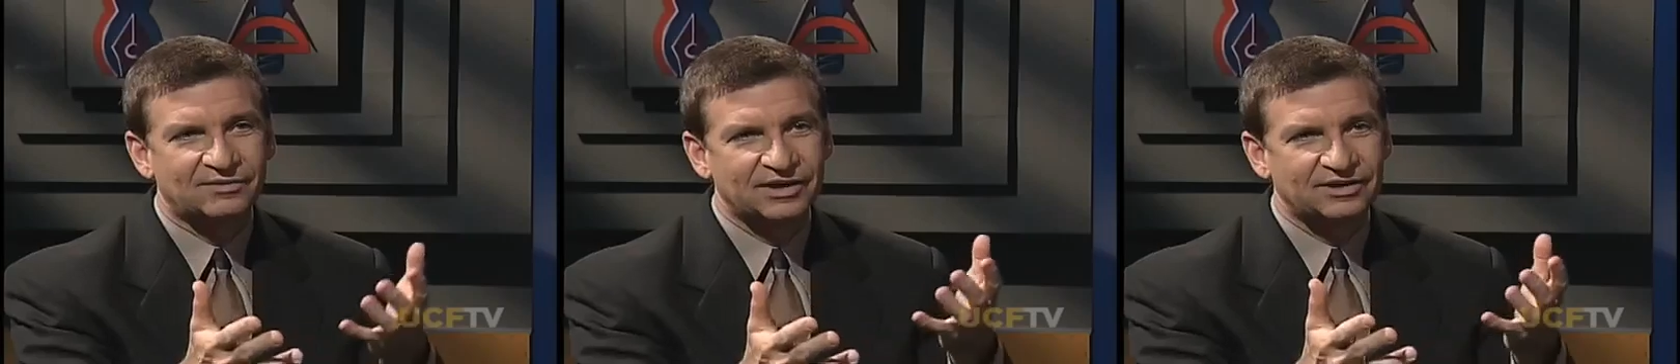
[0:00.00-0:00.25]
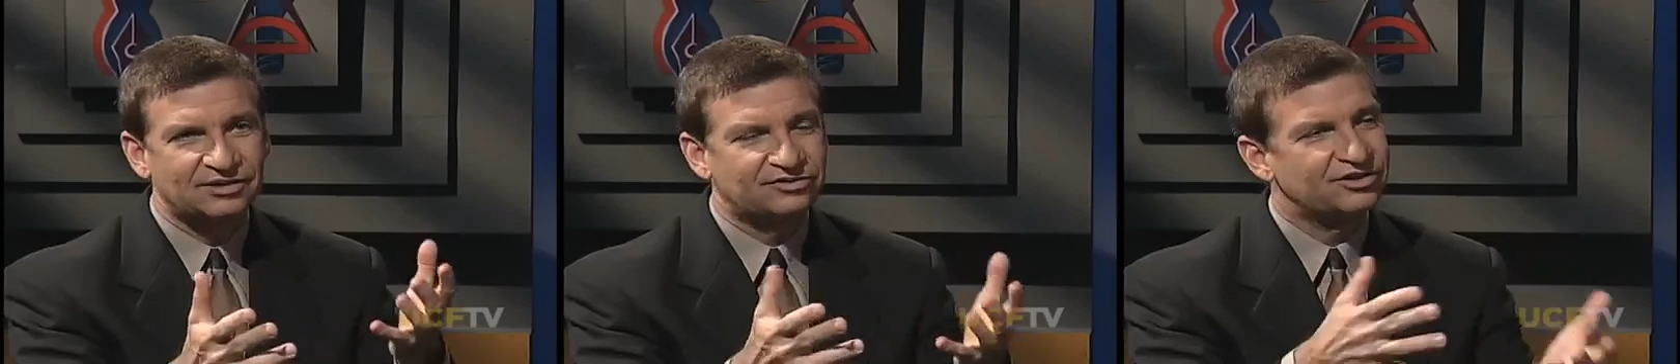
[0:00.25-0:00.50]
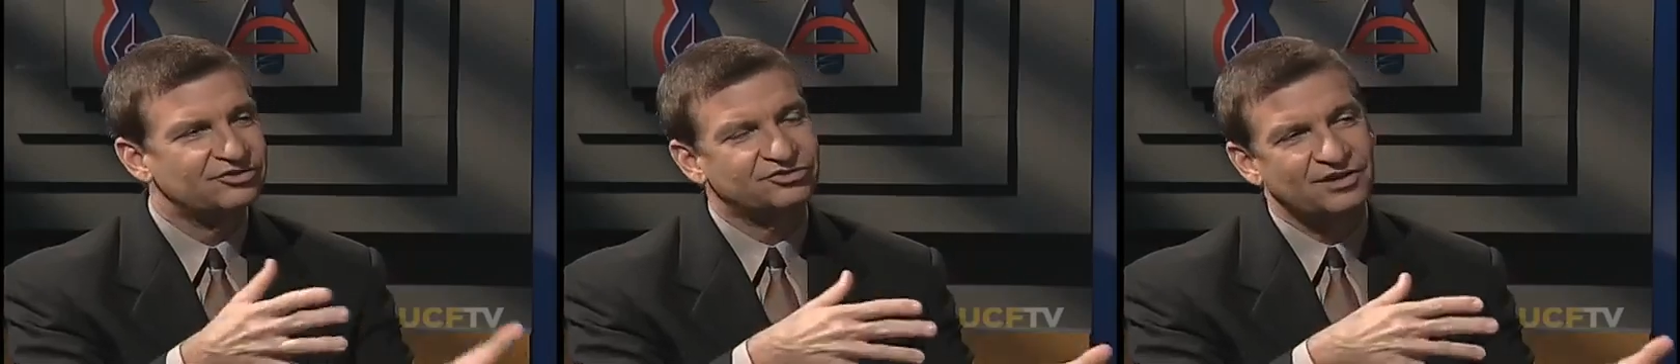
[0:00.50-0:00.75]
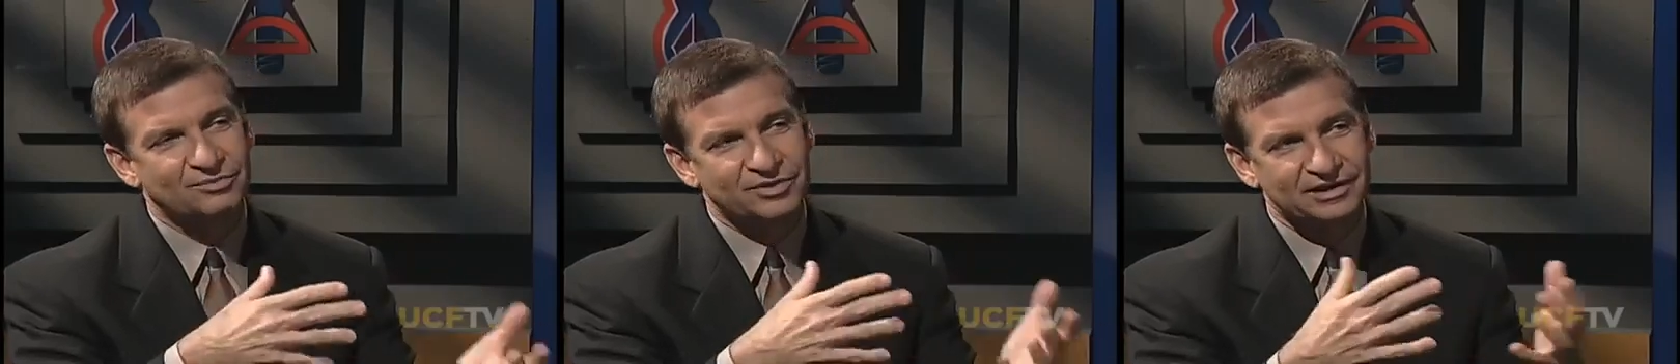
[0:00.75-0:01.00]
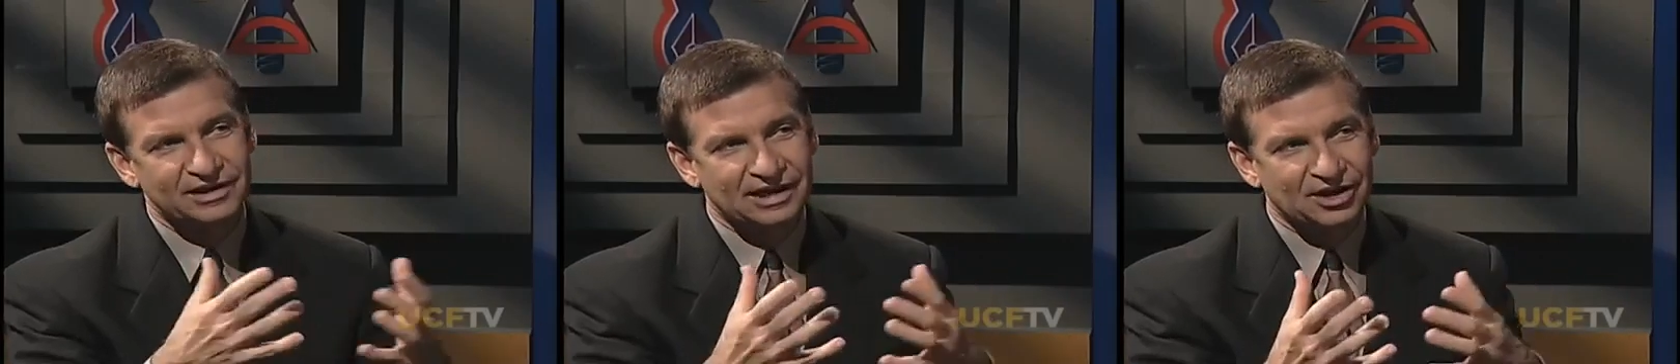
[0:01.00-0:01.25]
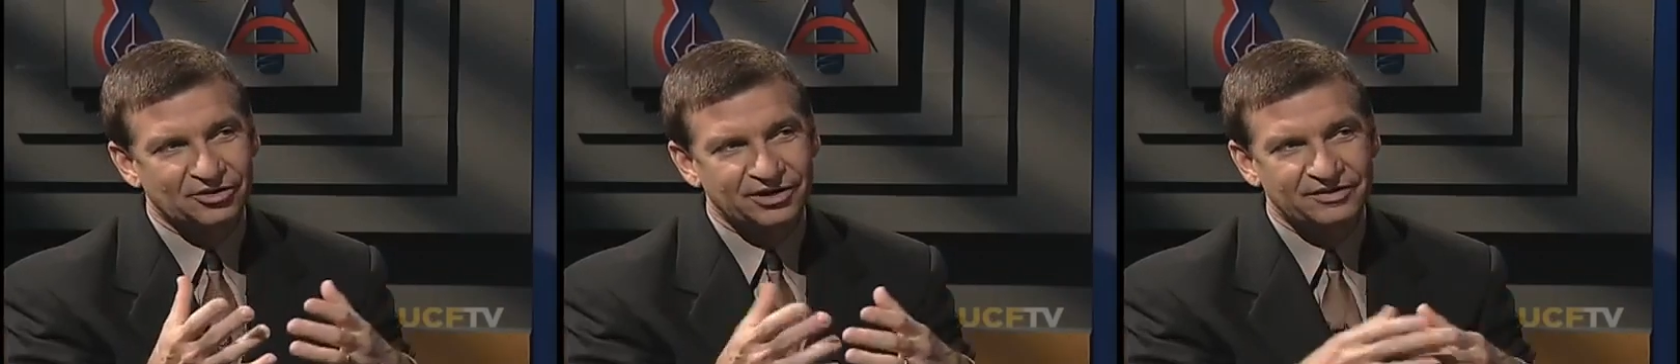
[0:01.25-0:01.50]
Is this something, an
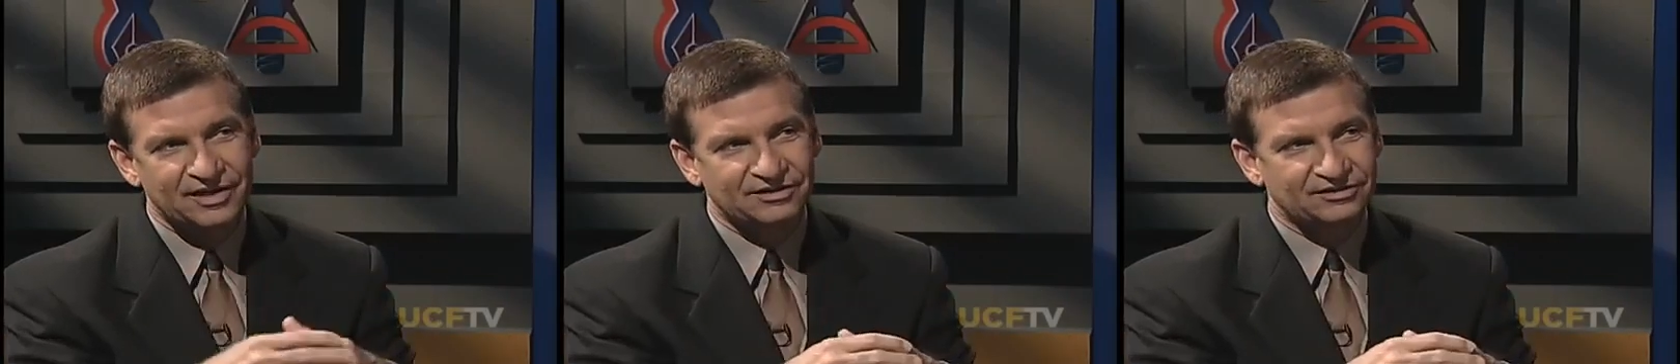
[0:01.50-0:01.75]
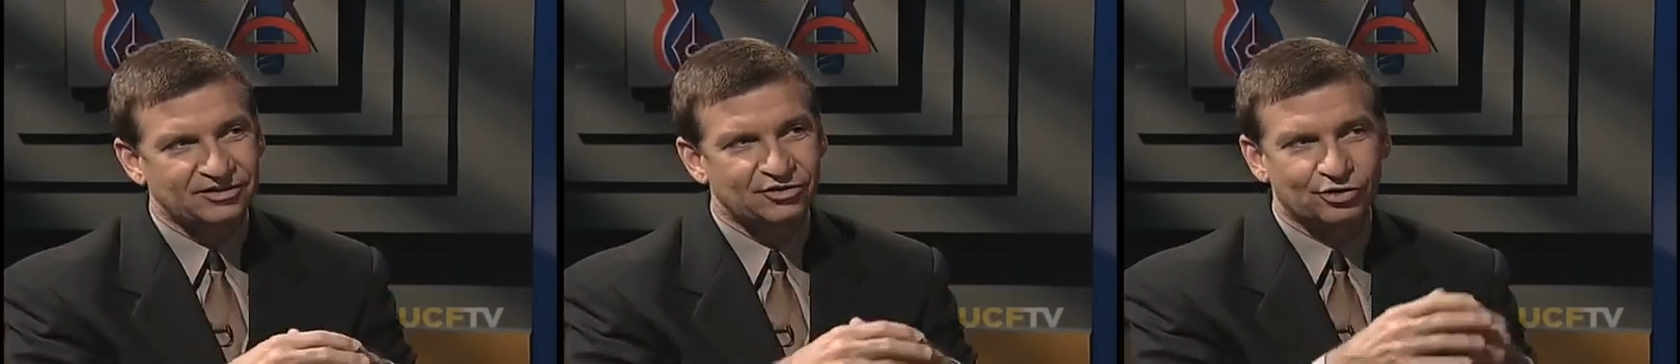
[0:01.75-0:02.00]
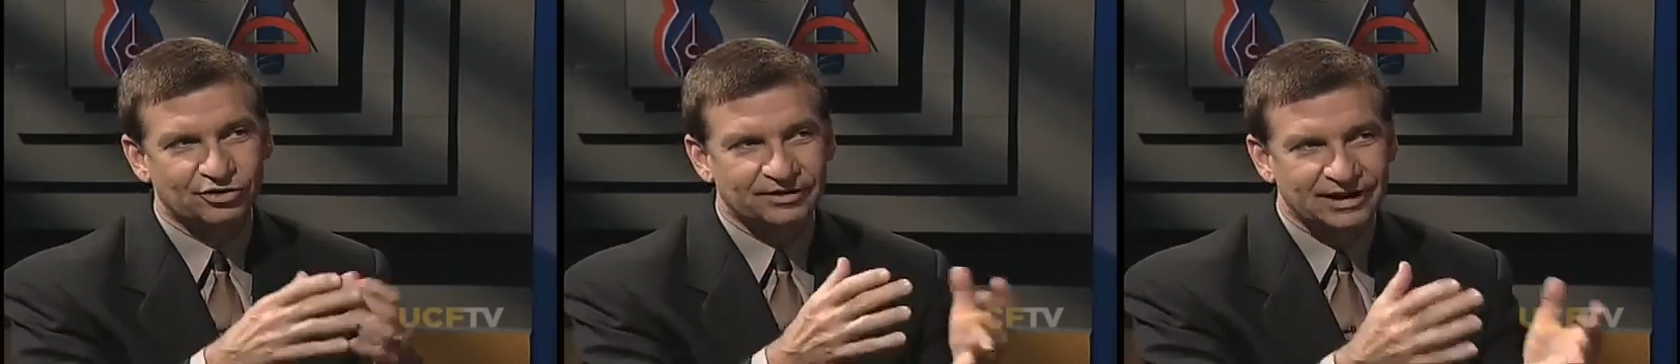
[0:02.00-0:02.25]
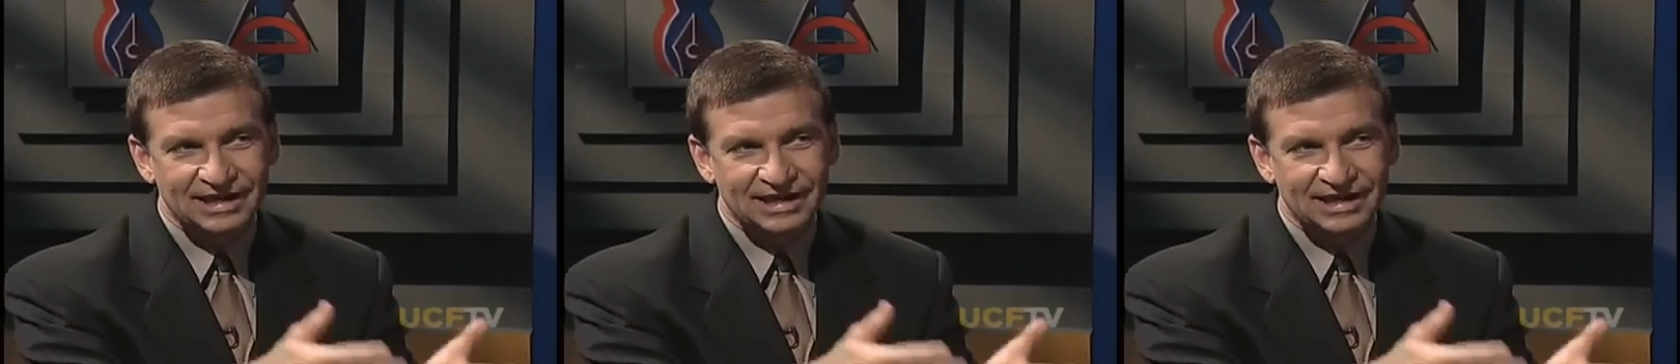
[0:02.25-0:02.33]
area that you're